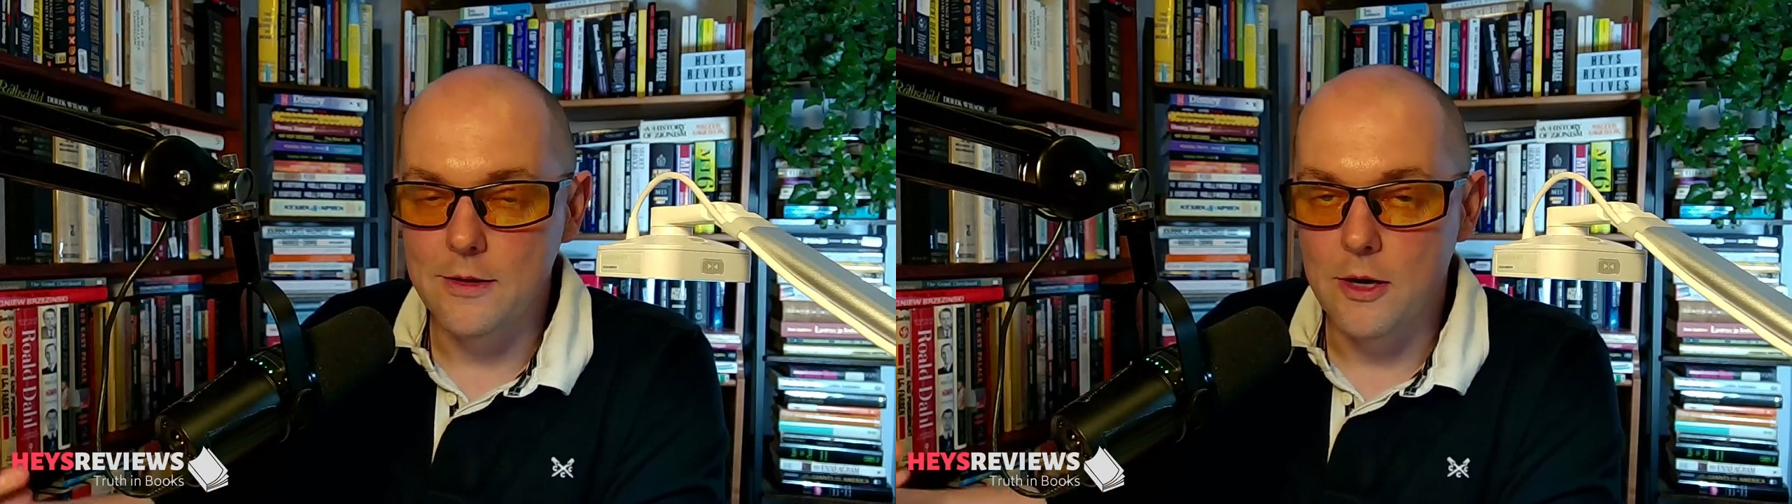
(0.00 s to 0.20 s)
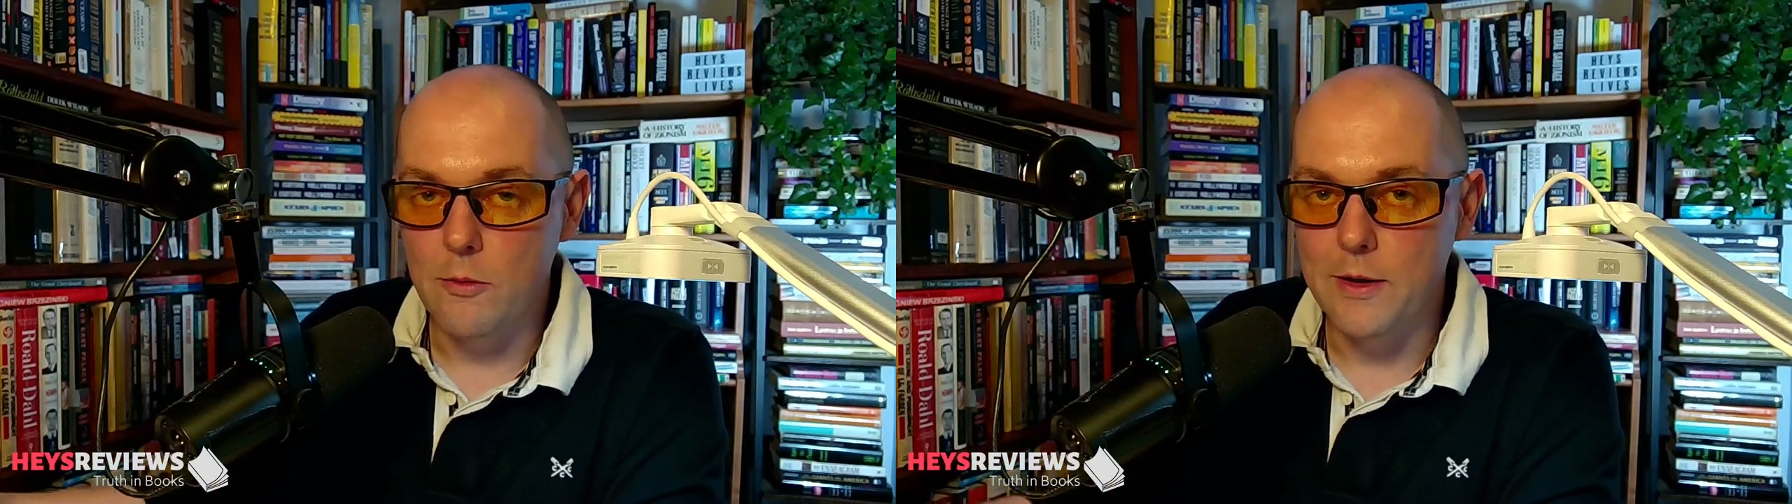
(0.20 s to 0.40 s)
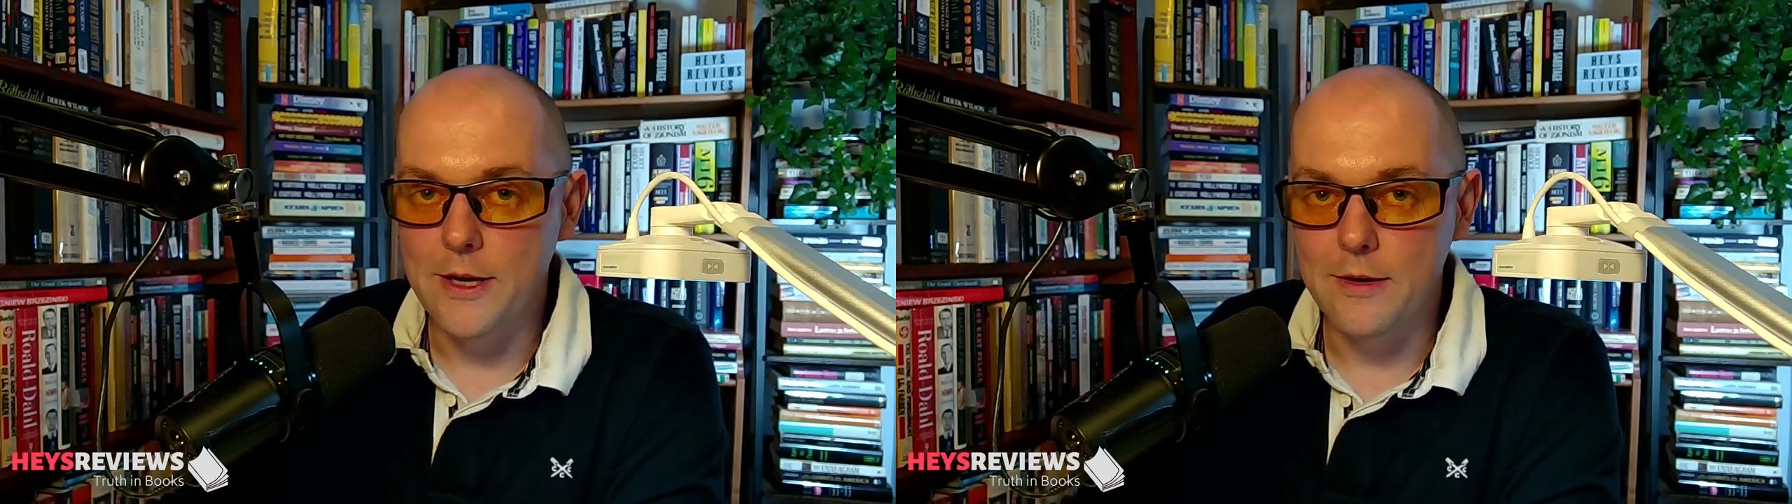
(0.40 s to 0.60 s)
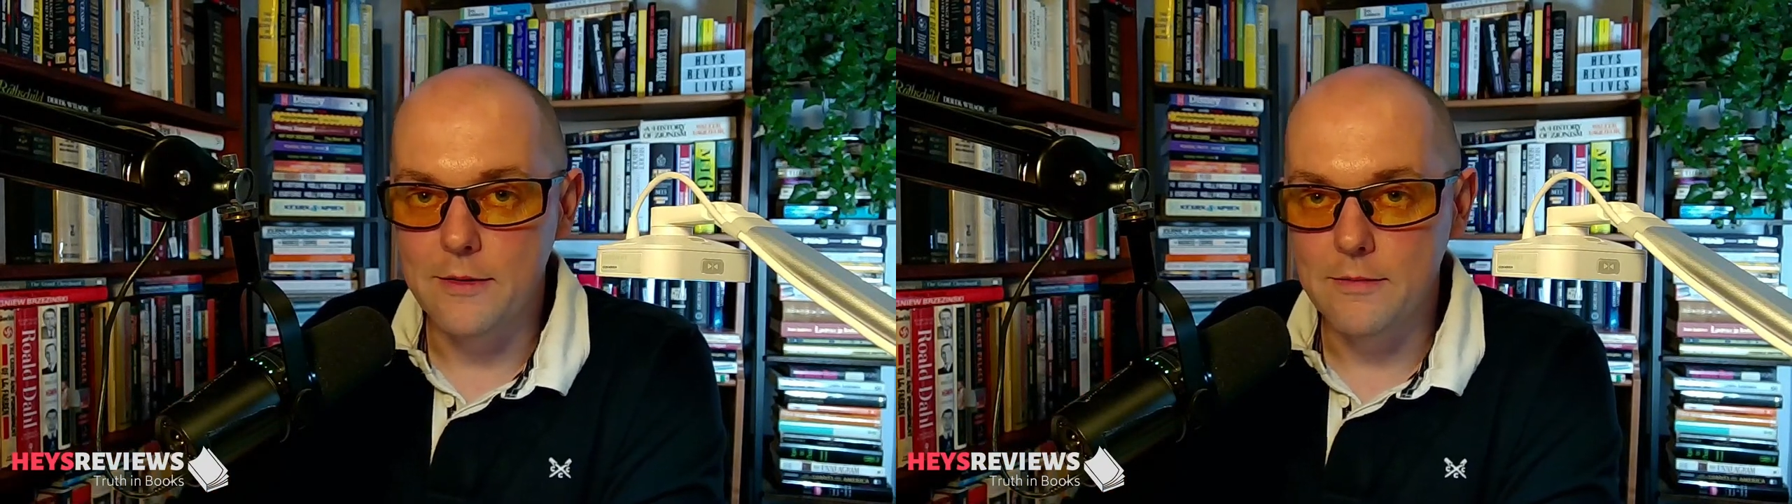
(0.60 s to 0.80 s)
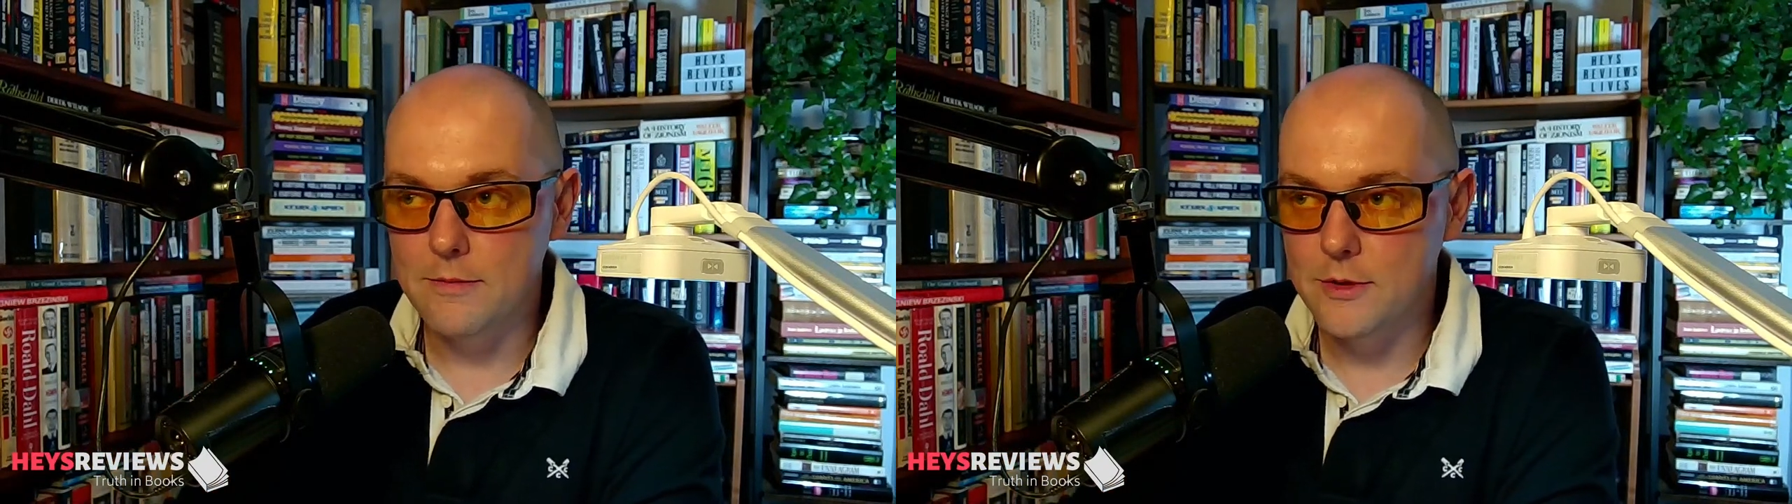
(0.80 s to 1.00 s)

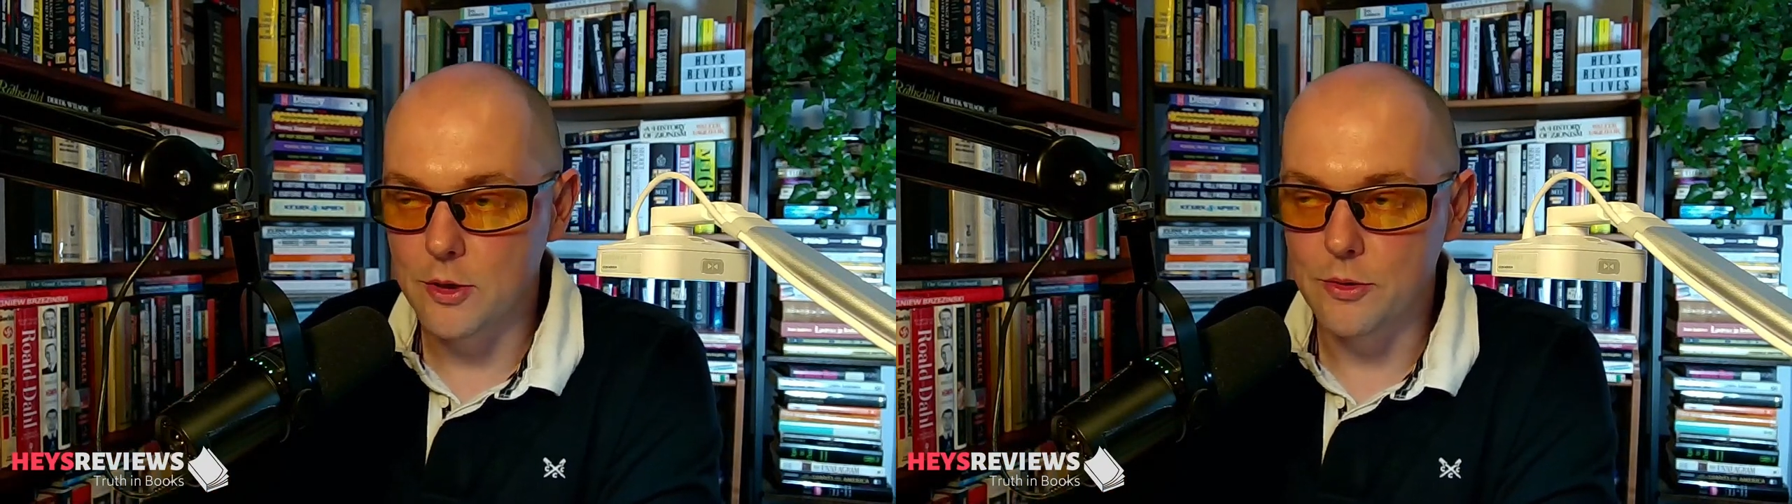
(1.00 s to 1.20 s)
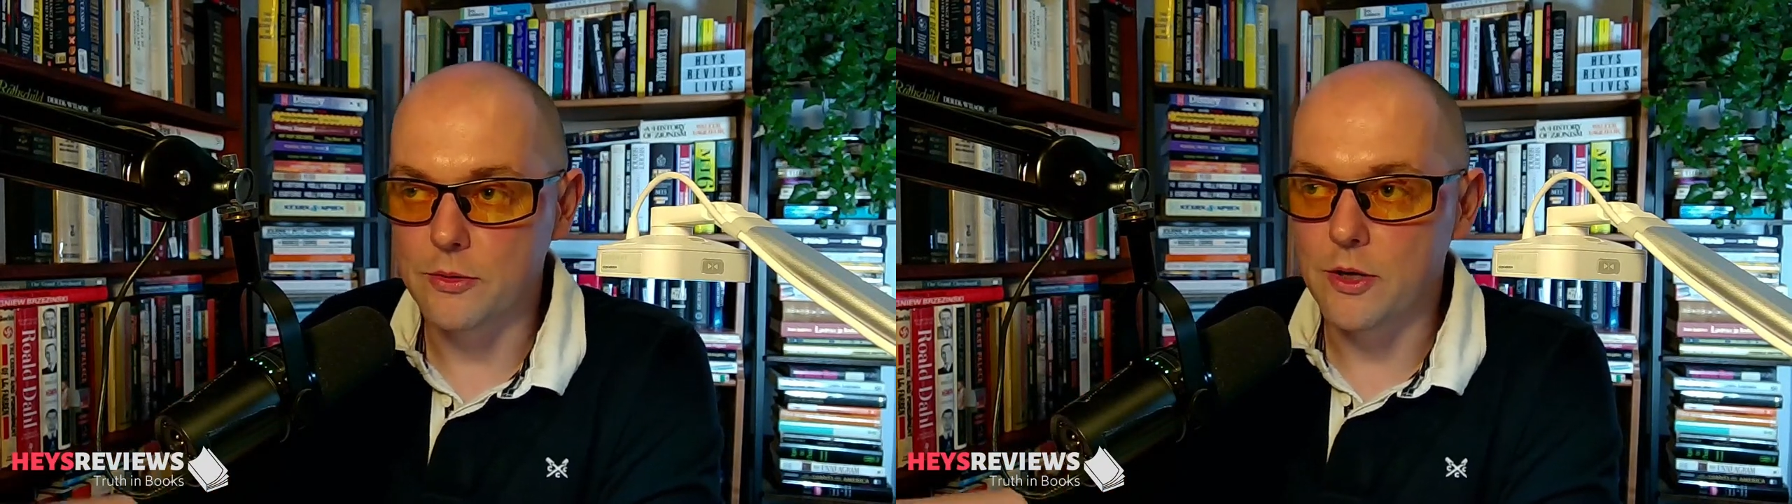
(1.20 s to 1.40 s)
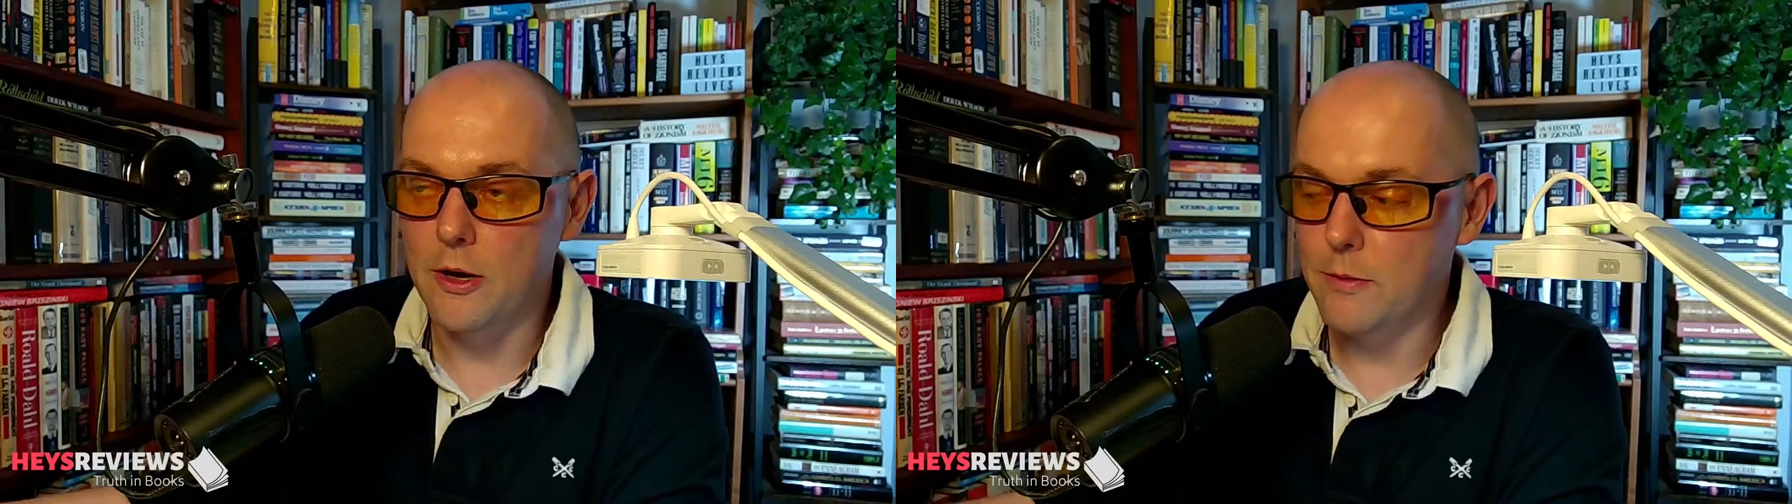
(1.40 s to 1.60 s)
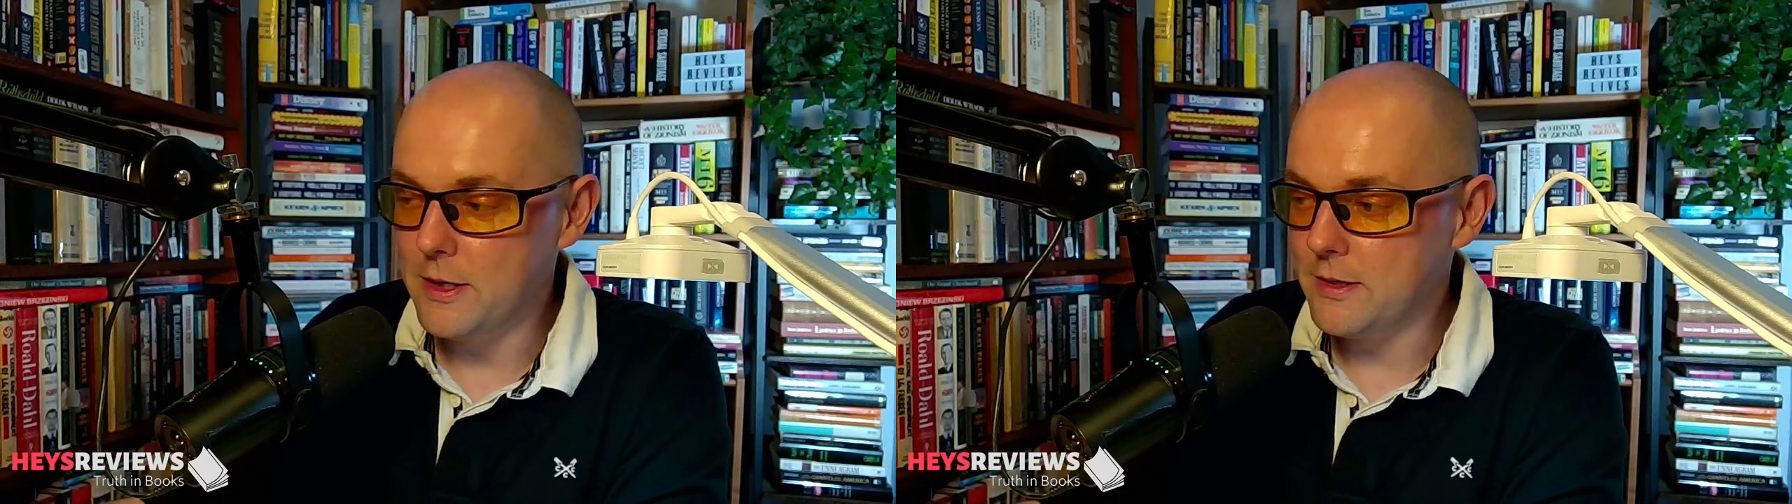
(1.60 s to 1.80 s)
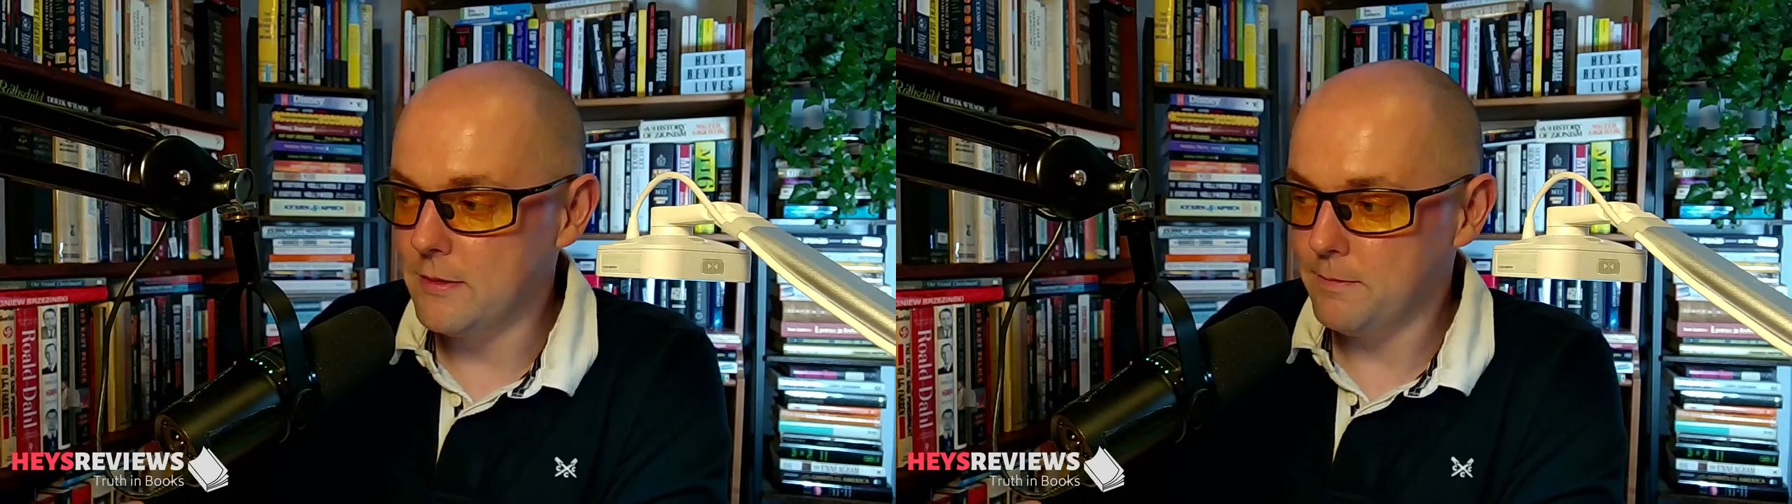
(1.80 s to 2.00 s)
Darwinian social
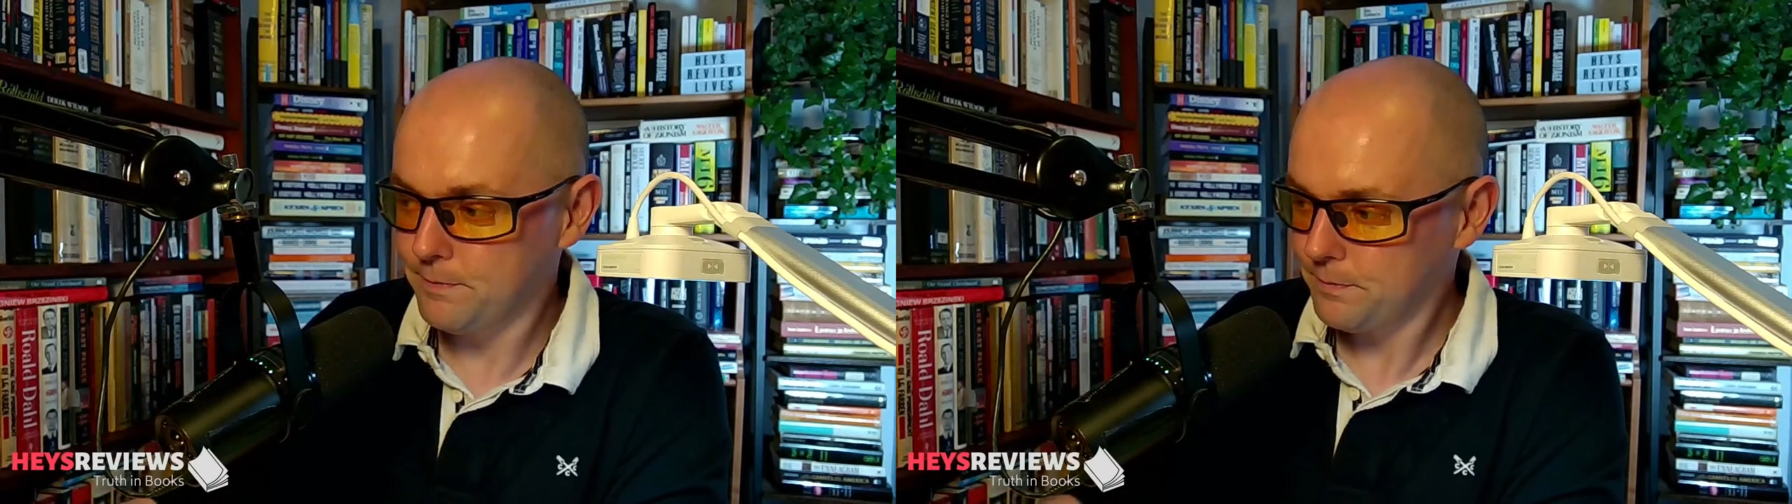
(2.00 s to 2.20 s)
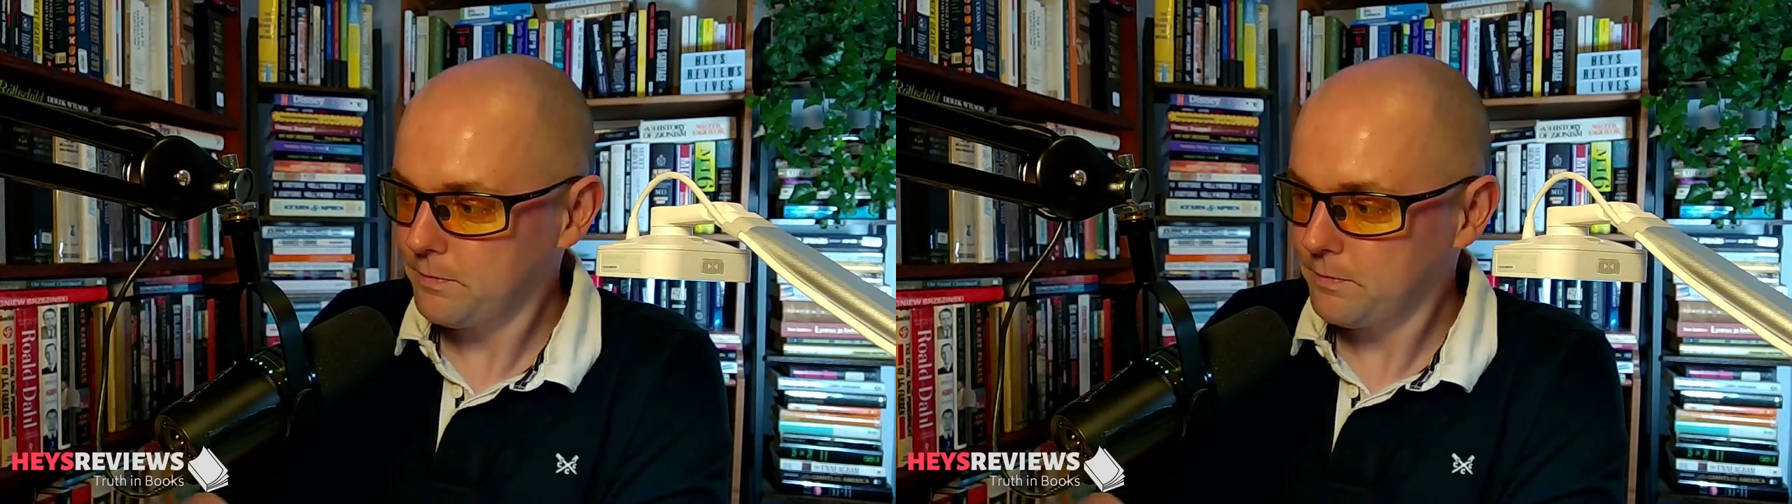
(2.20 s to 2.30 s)
Darwinism,